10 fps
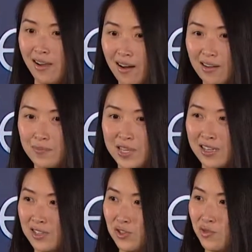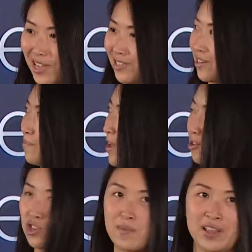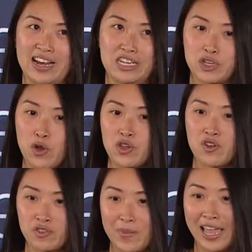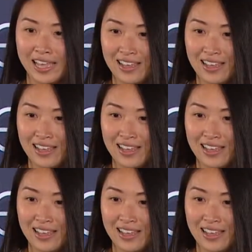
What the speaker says: Card because you guys did a better job planning Tokyo for me.